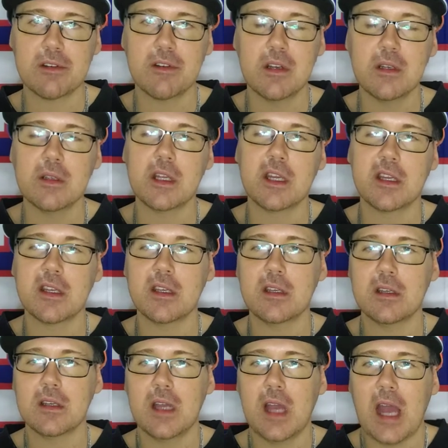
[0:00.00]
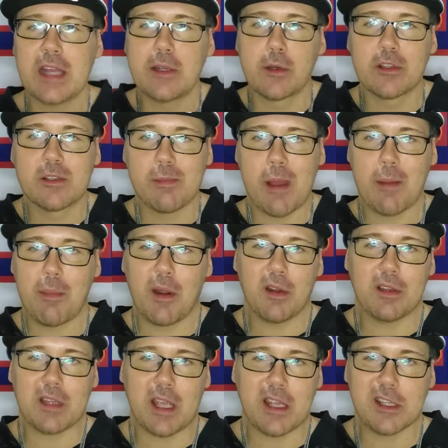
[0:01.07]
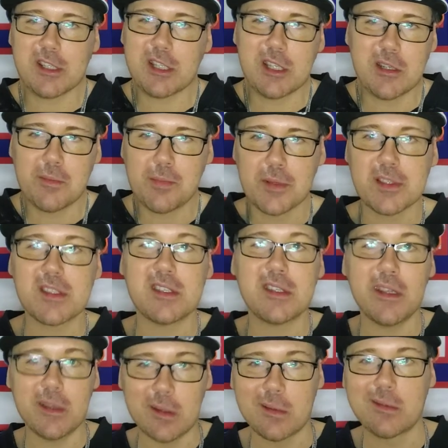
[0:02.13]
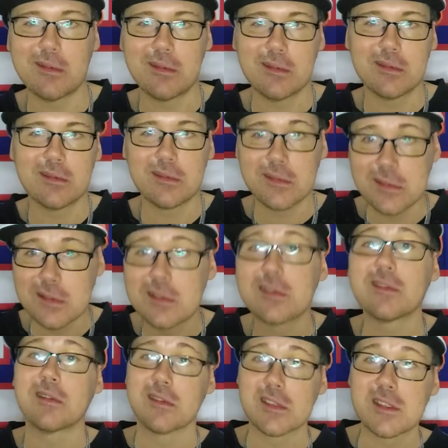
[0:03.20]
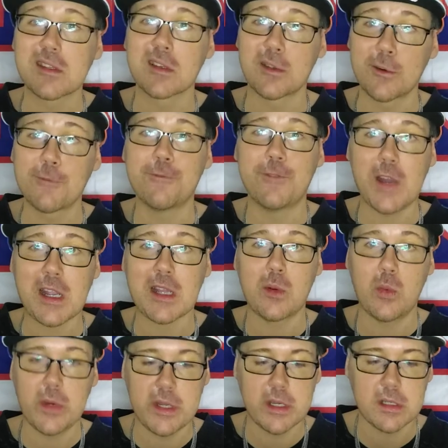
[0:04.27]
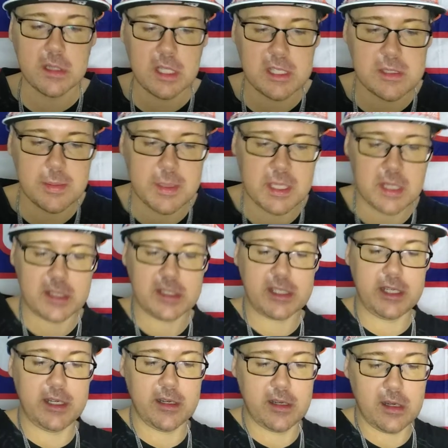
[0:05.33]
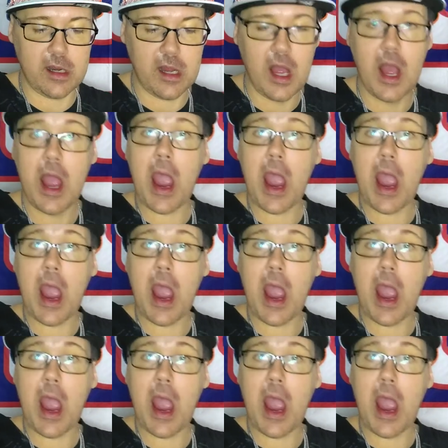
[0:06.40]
in a row. Like, I know it's my birthday and shit, but still. It's a little fucking weird. Let's be honest here.